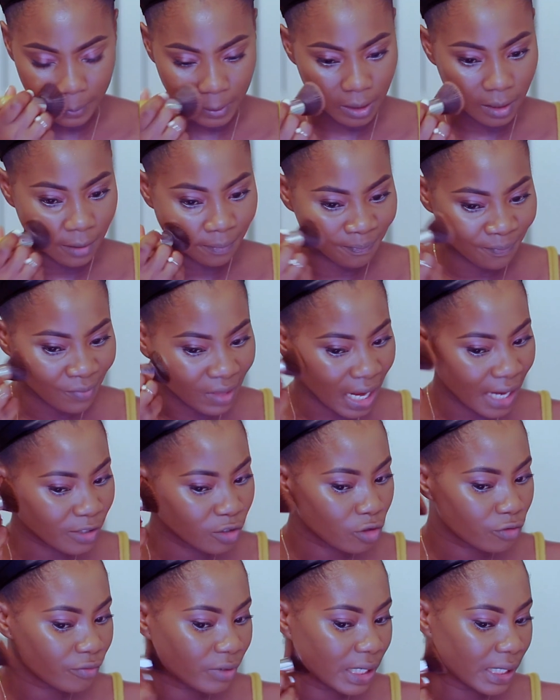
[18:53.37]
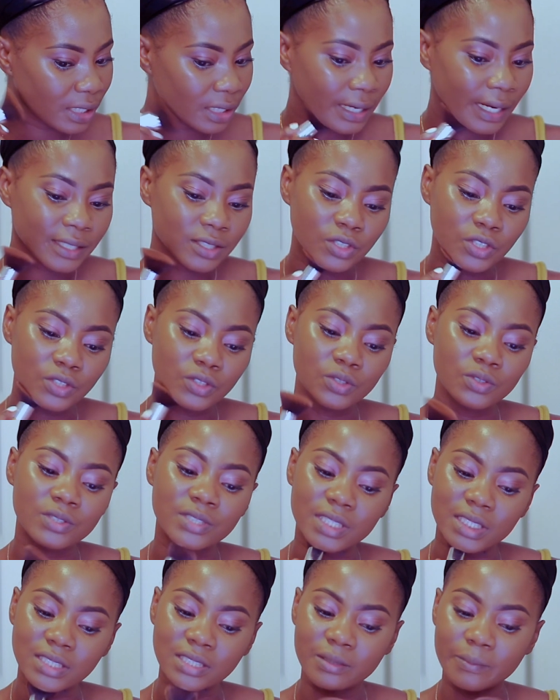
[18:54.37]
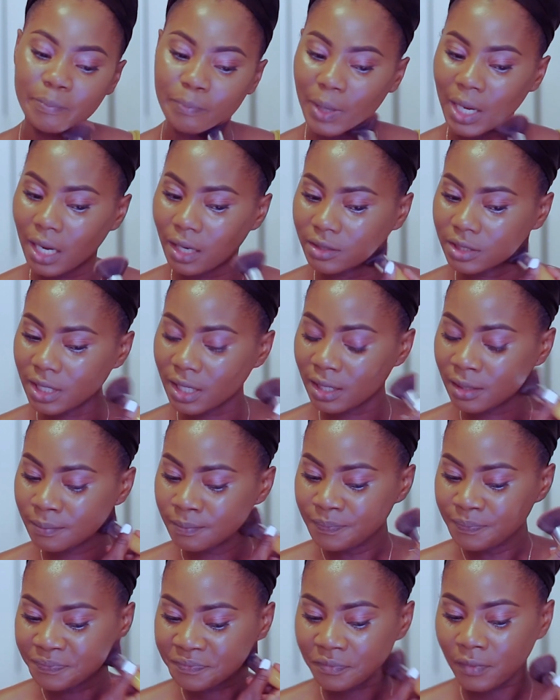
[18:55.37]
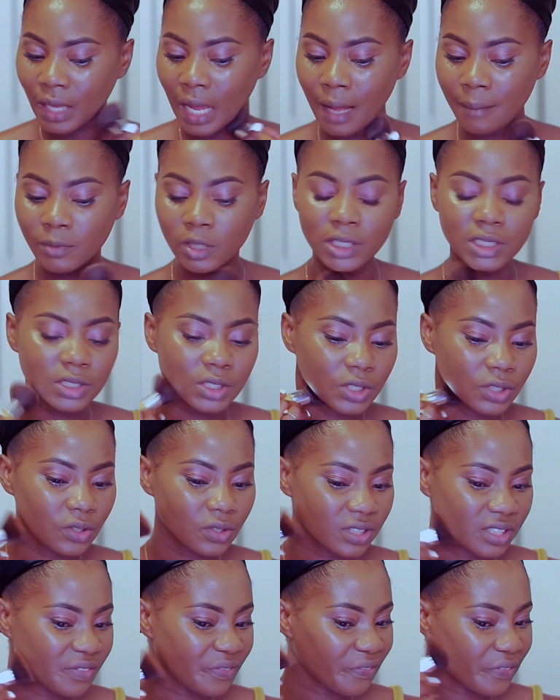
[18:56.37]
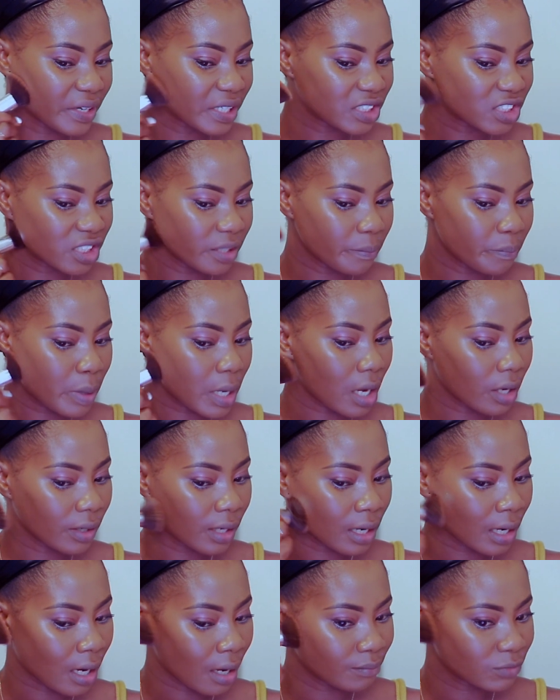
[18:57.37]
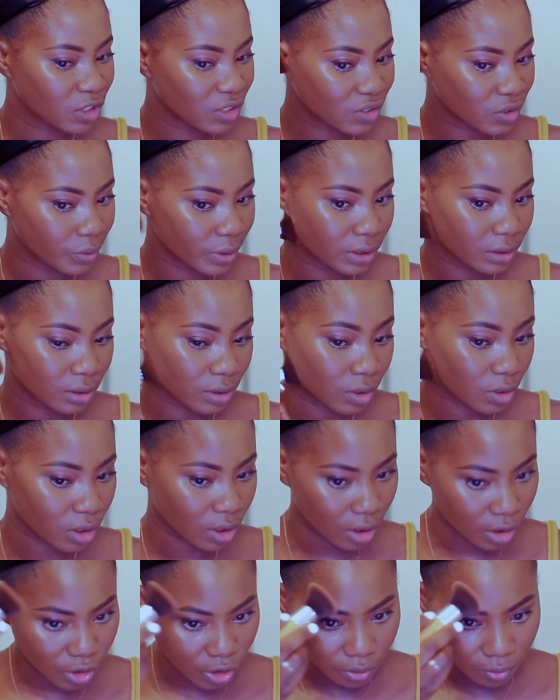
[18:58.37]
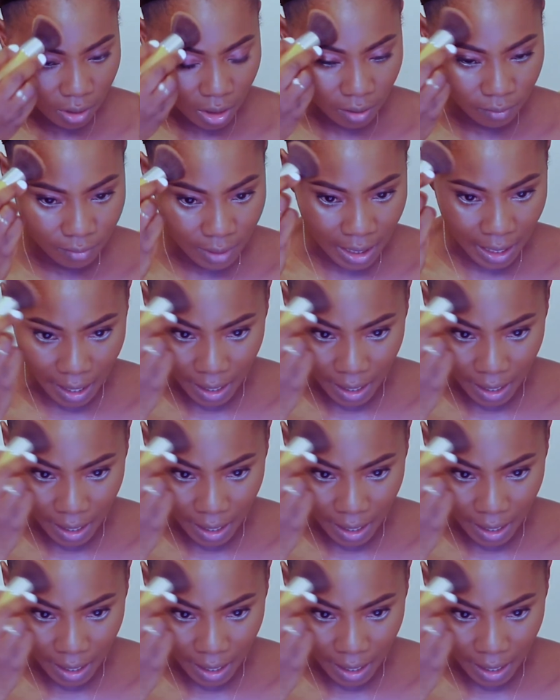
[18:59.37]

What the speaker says: but I don't really like to use setting powder. I'm going to use a finishing powder and I'm just going to touch around my